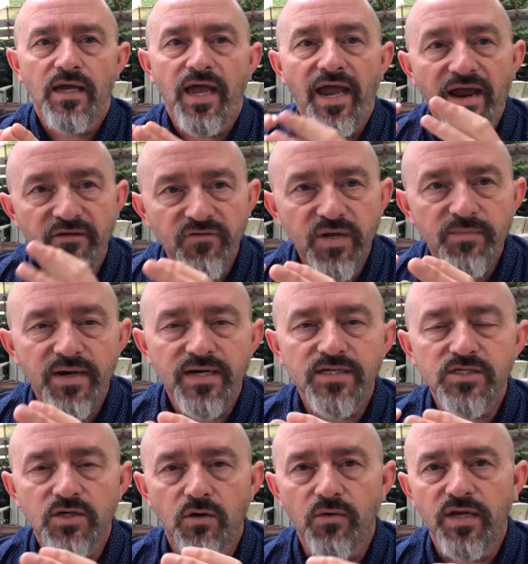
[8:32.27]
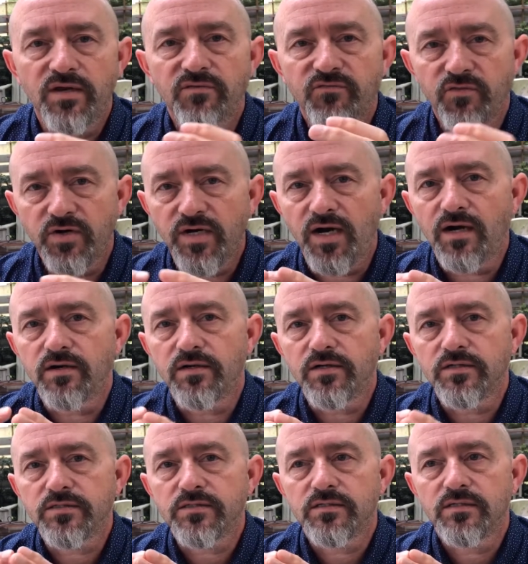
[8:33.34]
Everybody's going for
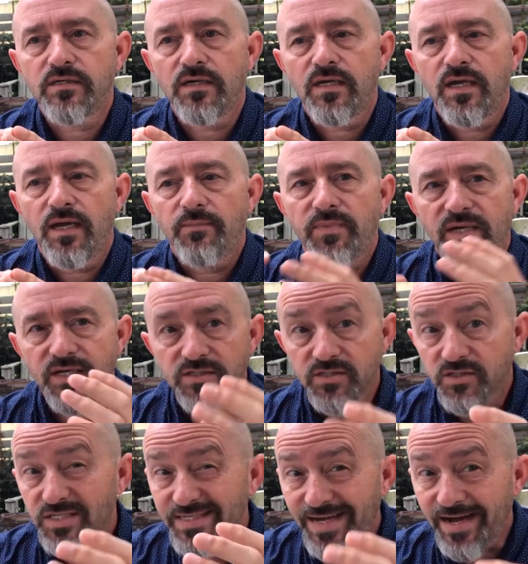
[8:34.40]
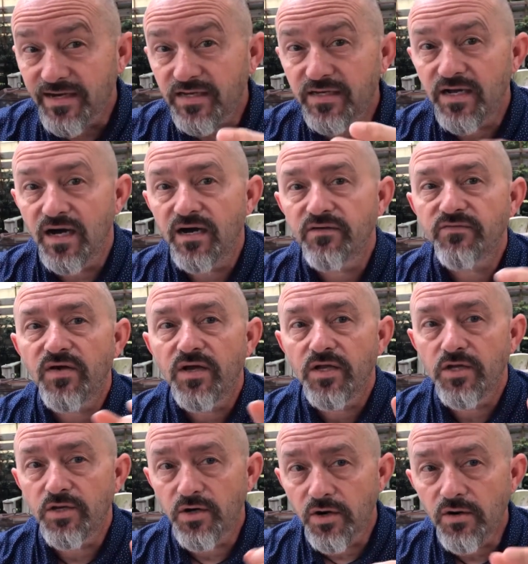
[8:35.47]
dollars because there's not enough
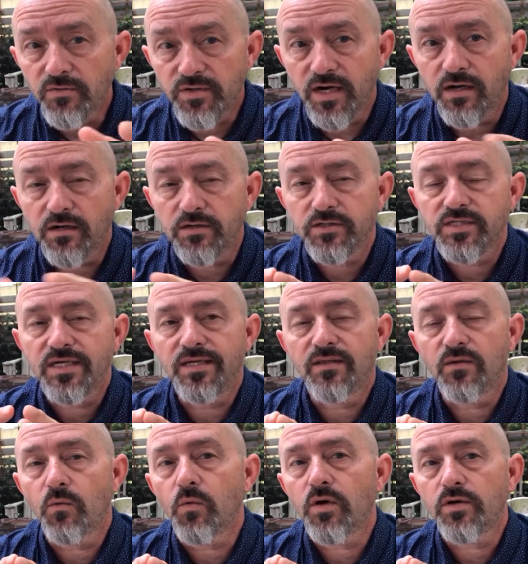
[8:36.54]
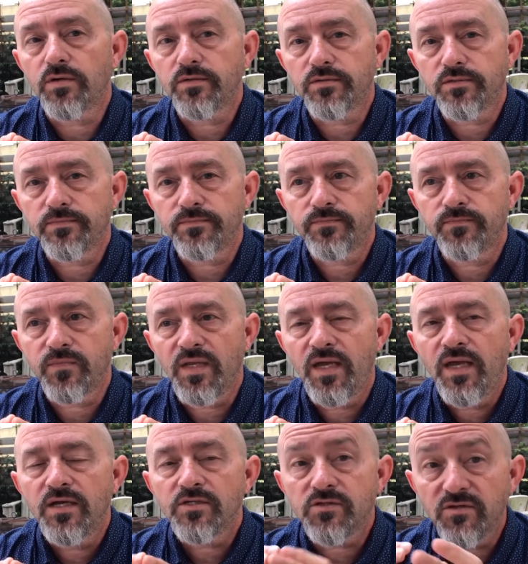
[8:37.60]
Eurodollars in the world.
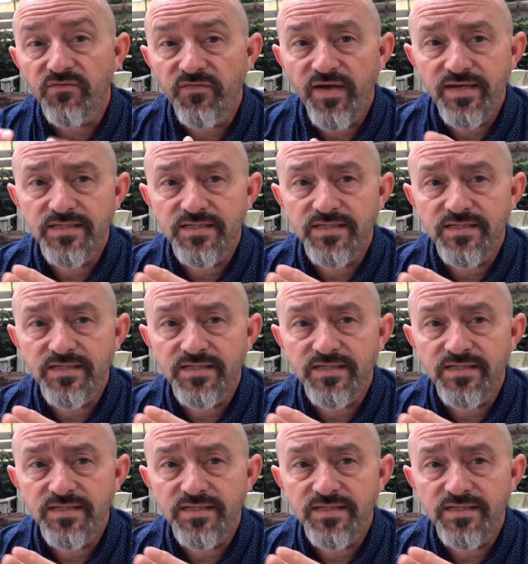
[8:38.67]
So the Fed